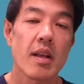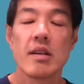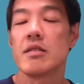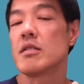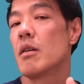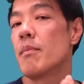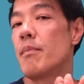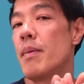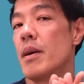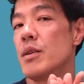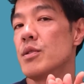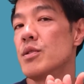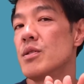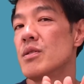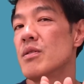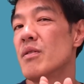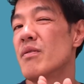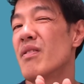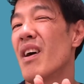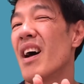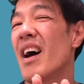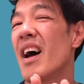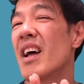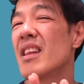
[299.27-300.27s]
So patients who
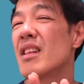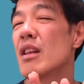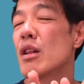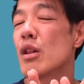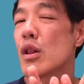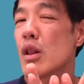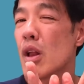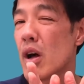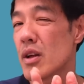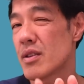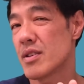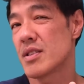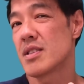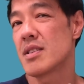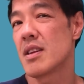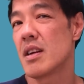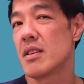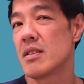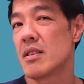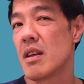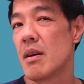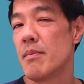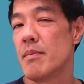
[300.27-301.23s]
have had a lot of sun